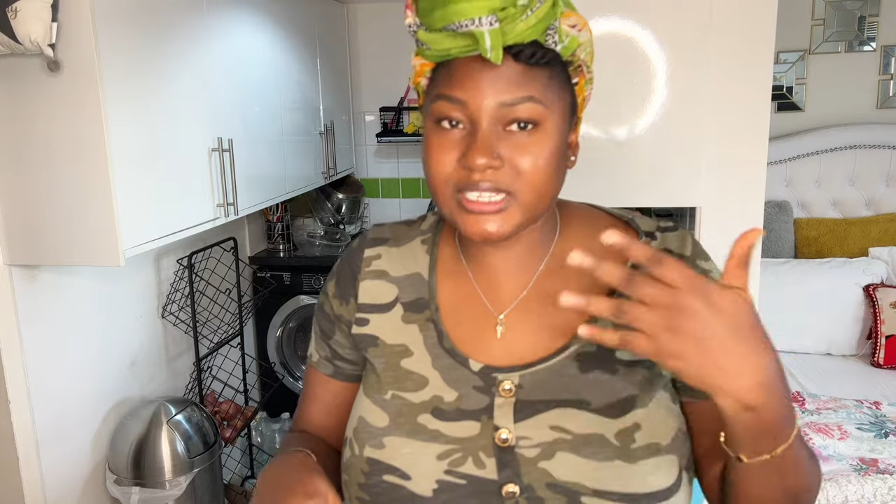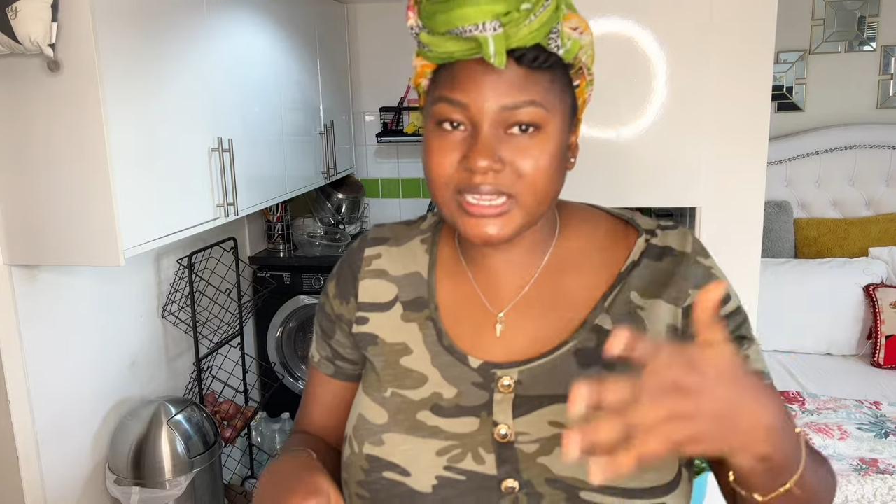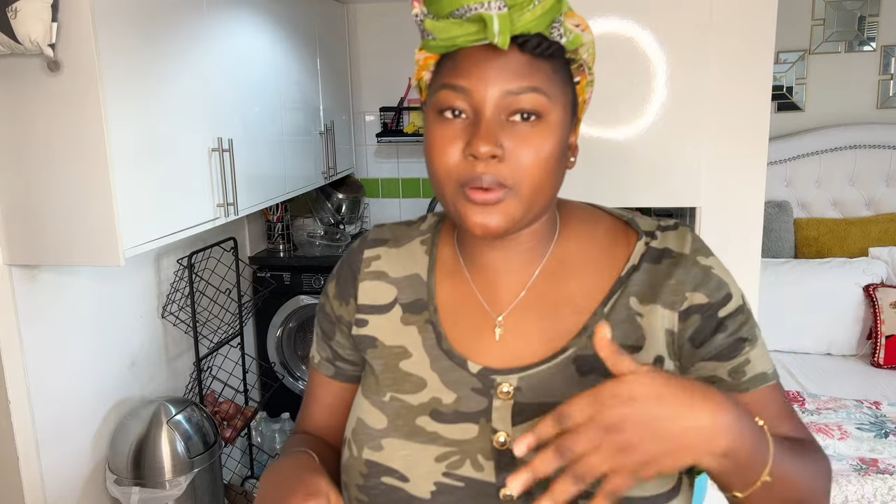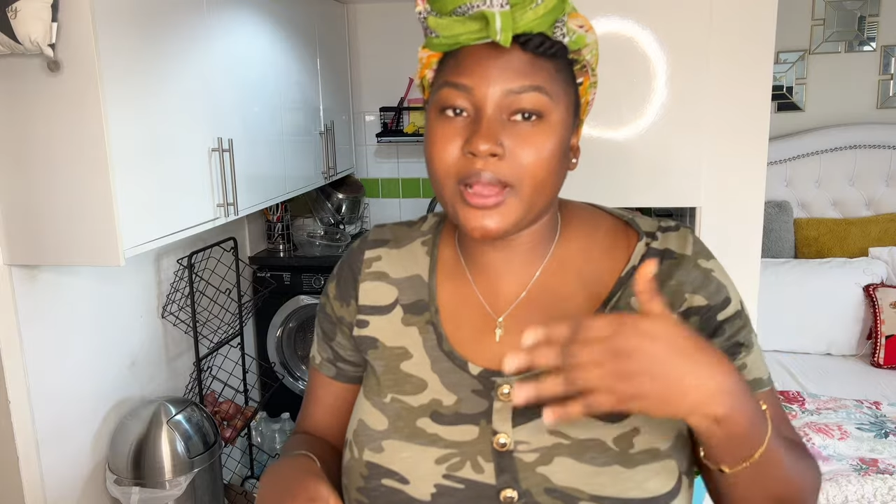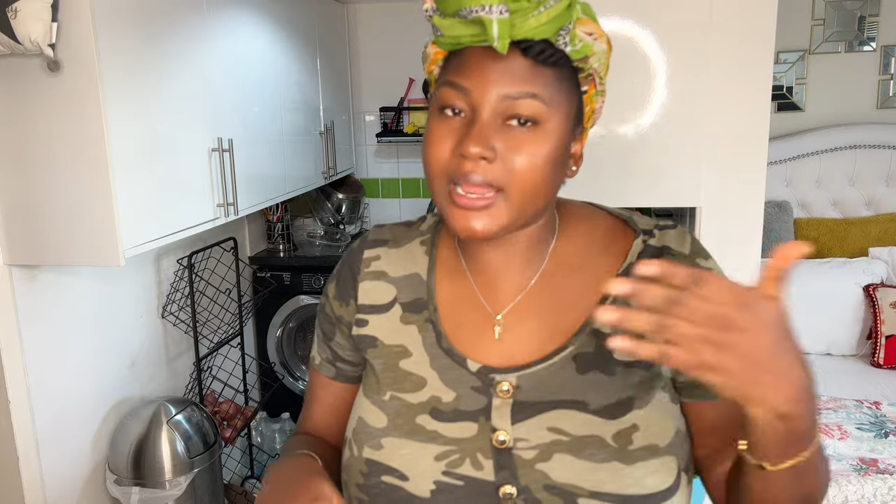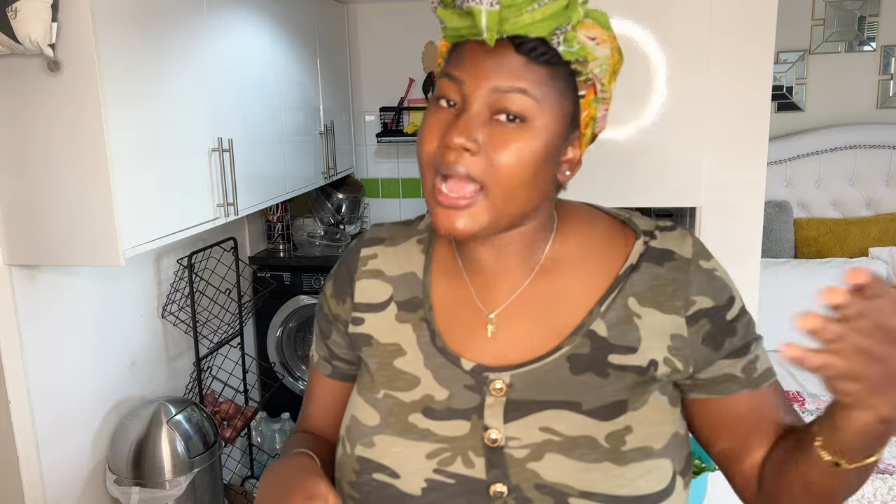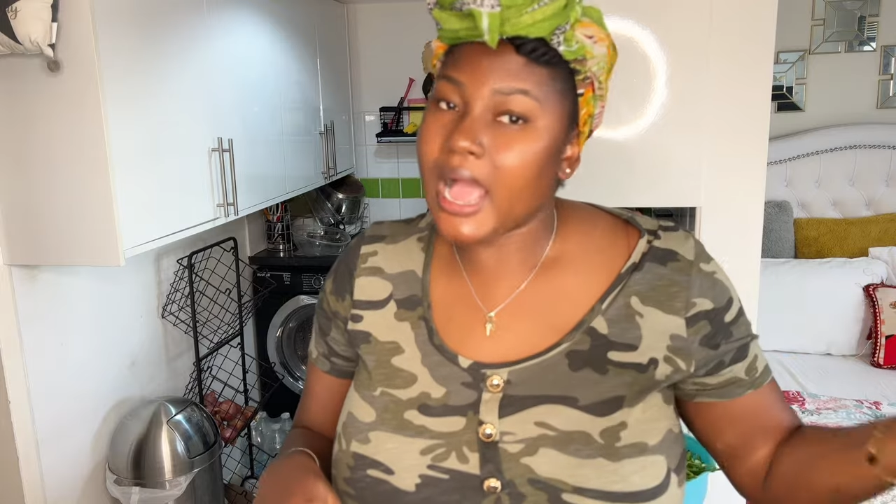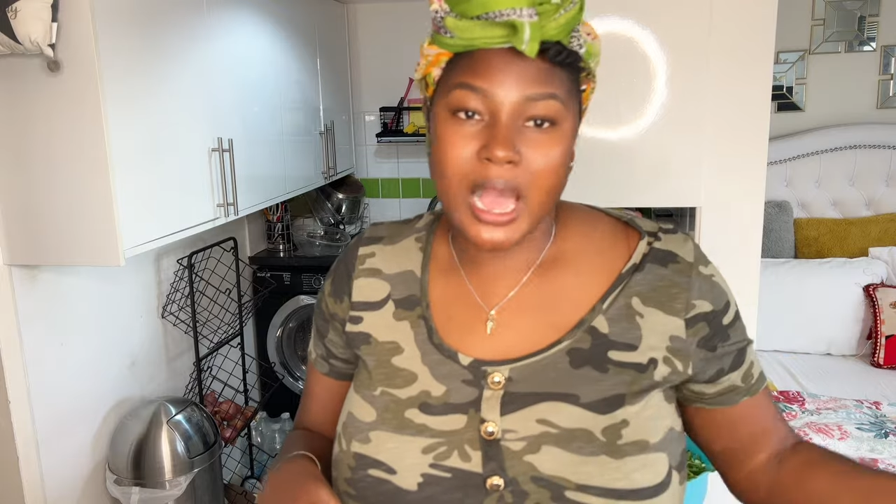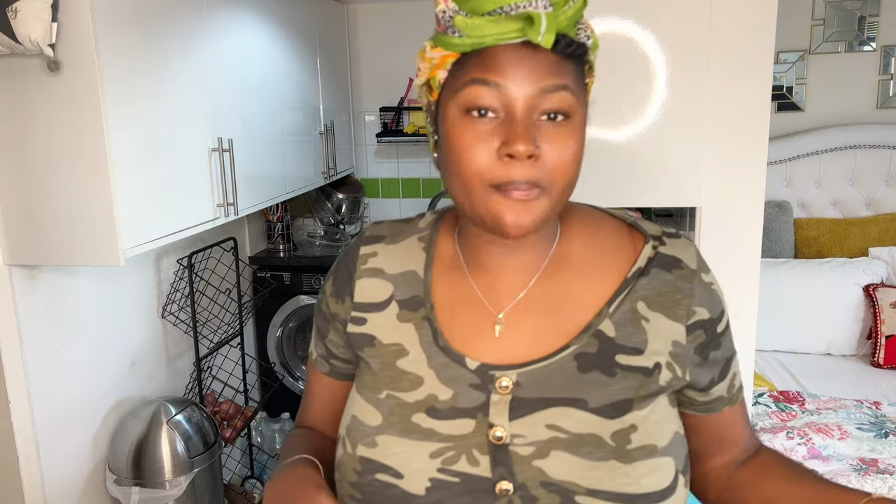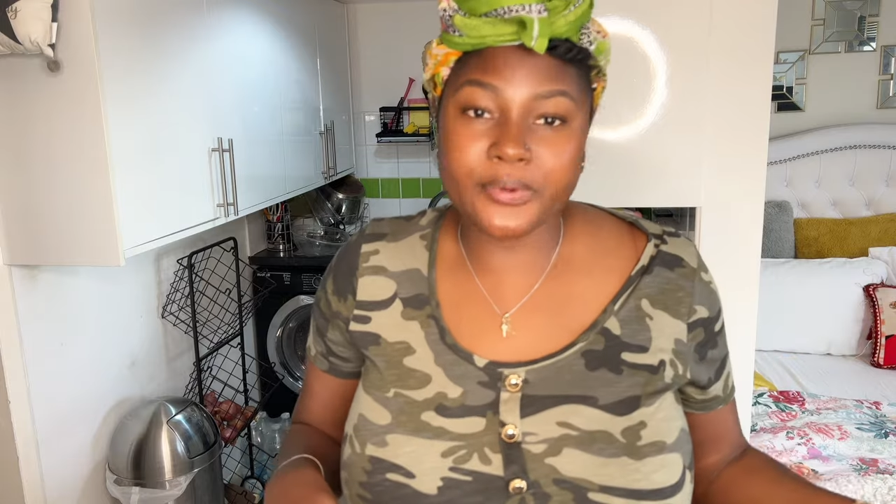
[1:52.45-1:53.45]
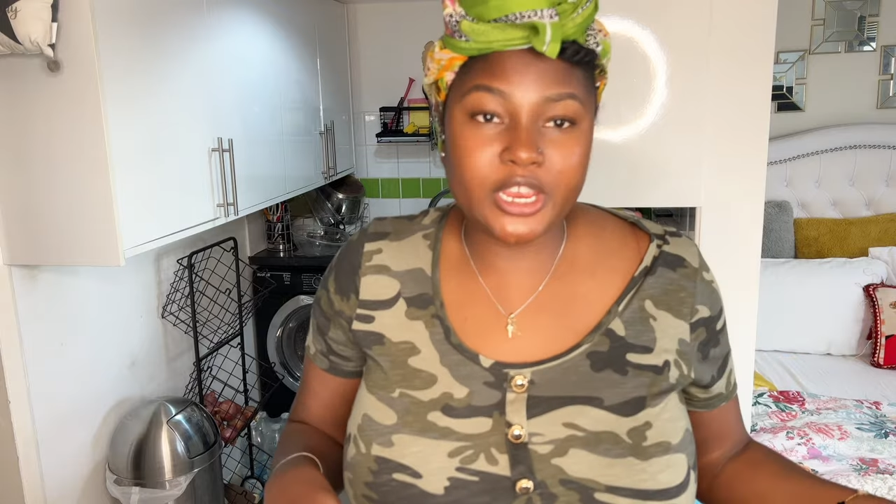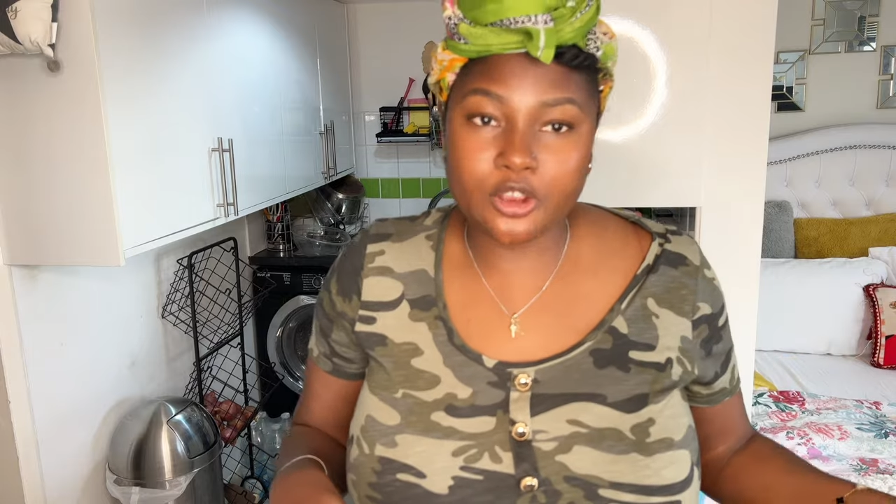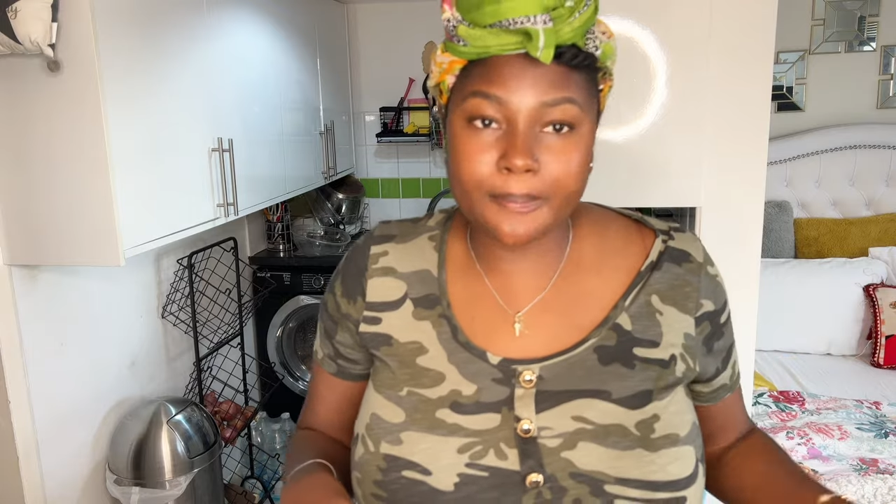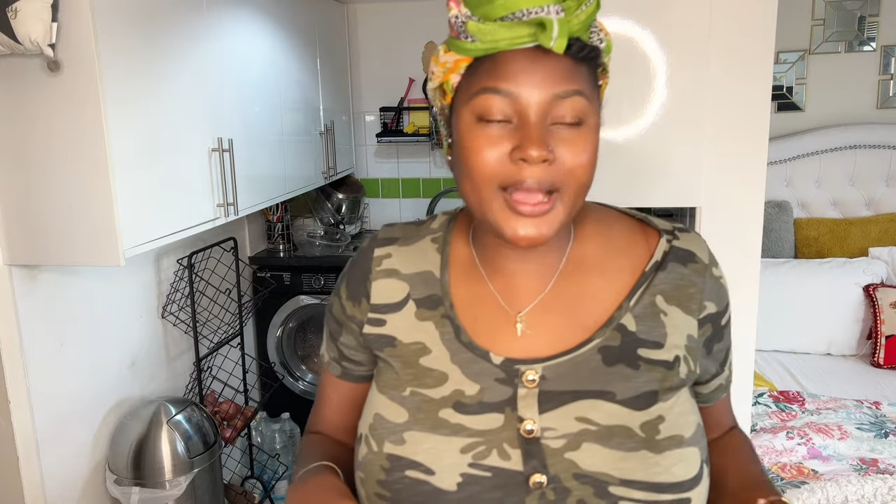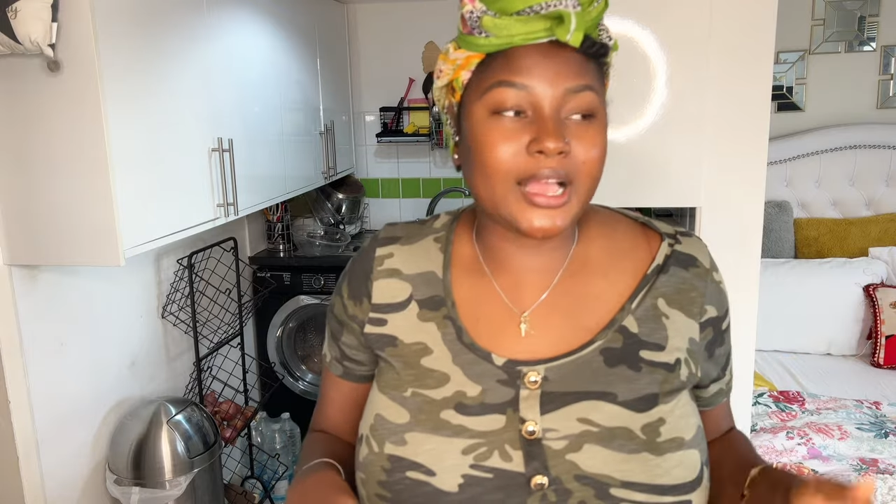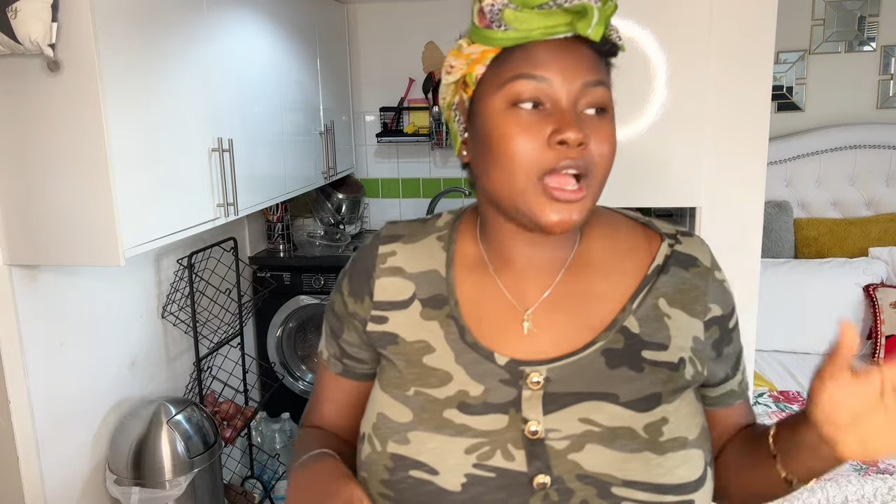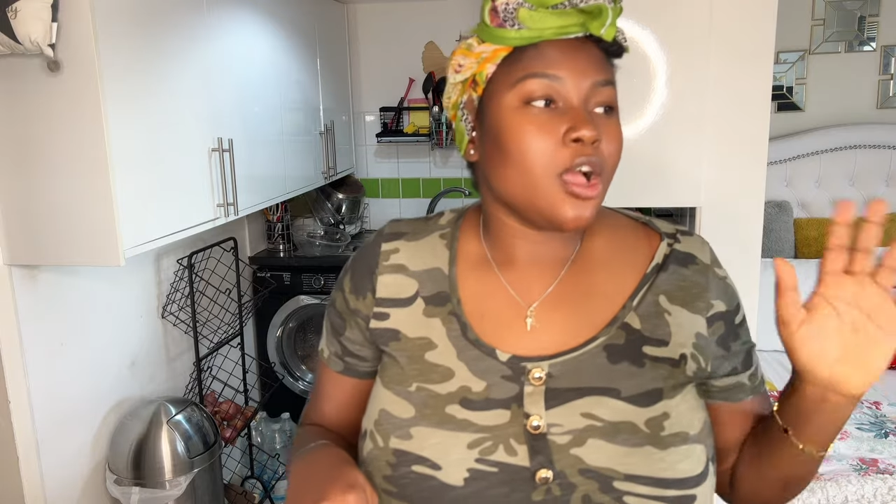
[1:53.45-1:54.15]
towel and put it in your bag.